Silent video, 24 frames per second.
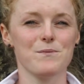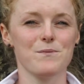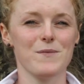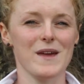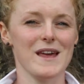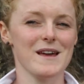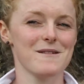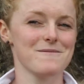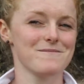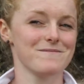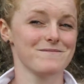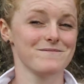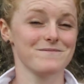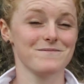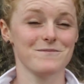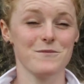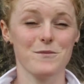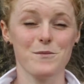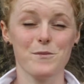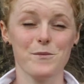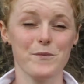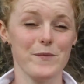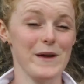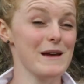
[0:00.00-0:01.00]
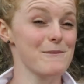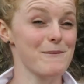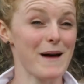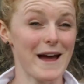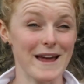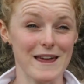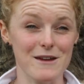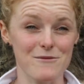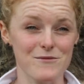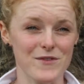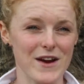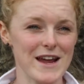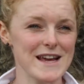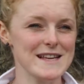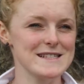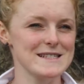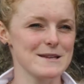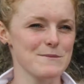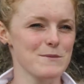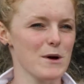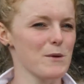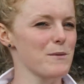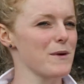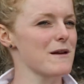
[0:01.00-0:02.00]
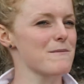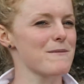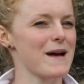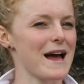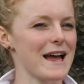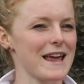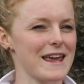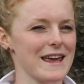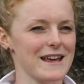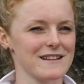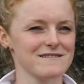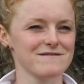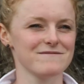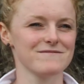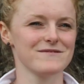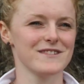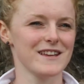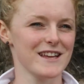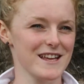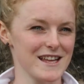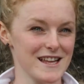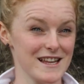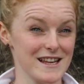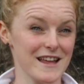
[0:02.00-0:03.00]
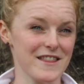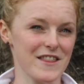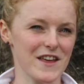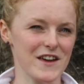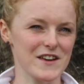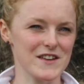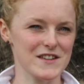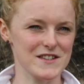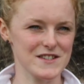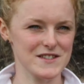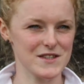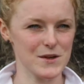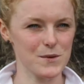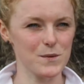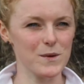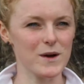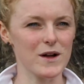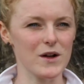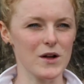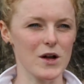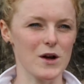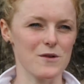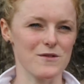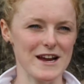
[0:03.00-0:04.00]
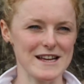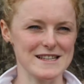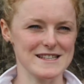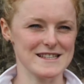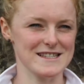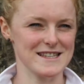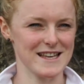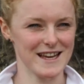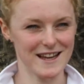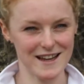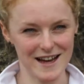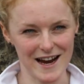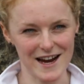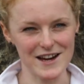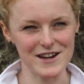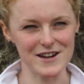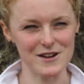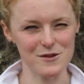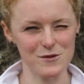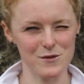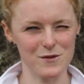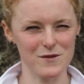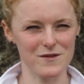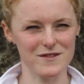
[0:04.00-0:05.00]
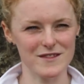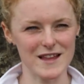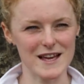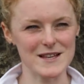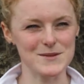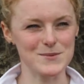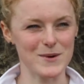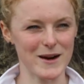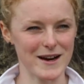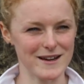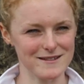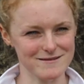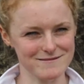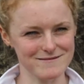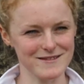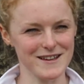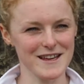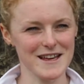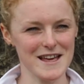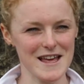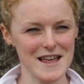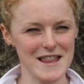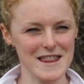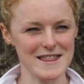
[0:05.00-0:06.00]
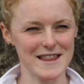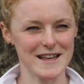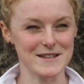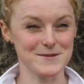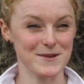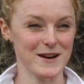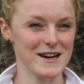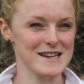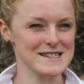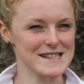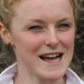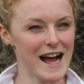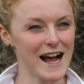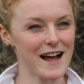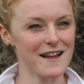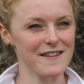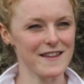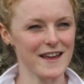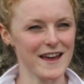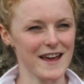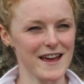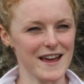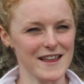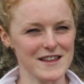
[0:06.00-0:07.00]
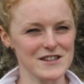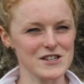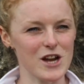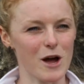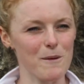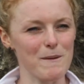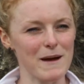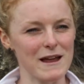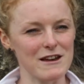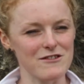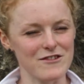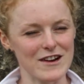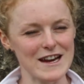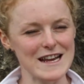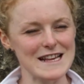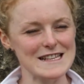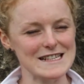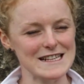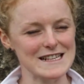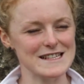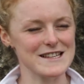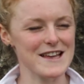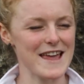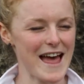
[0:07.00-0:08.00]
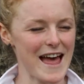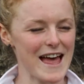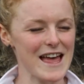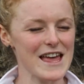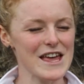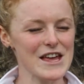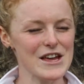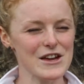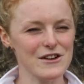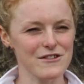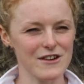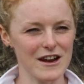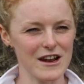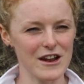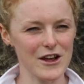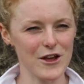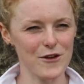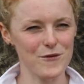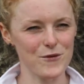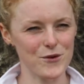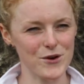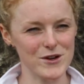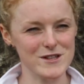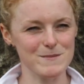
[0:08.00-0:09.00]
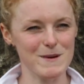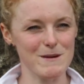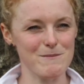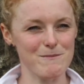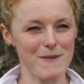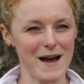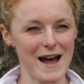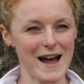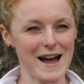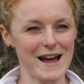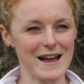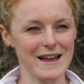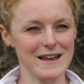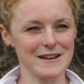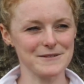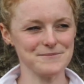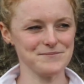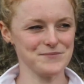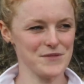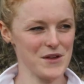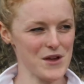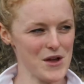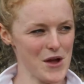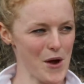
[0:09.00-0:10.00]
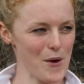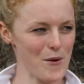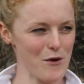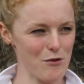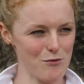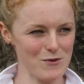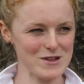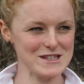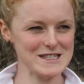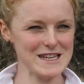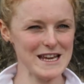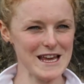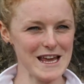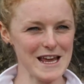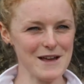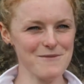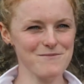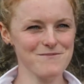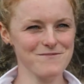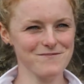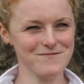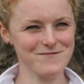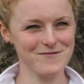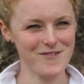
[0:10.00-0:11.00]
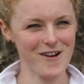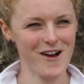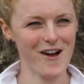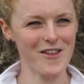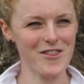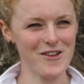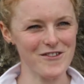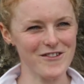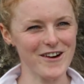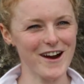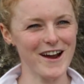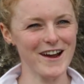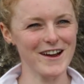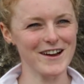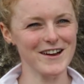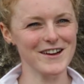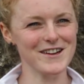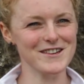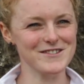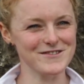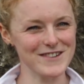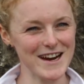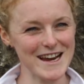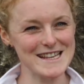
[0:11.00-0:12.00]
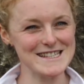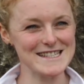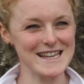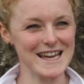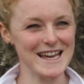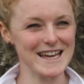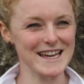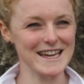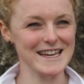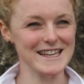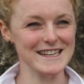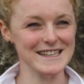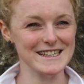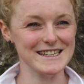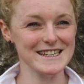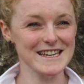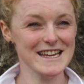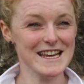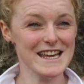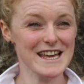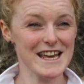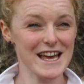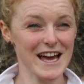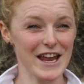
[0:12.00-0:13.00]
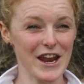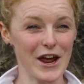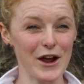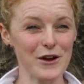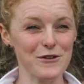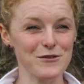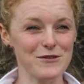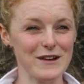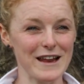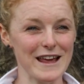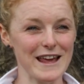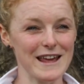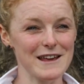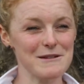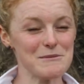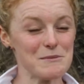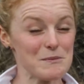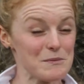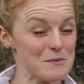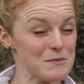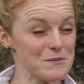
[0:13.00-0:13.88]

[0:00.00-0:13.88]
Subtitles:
being back in racing, but being back in like those, the World Cup races are kind of, that's where it's at, the top end racing. So yeah, really looking forward to being back with my team on the road racing, and hopefully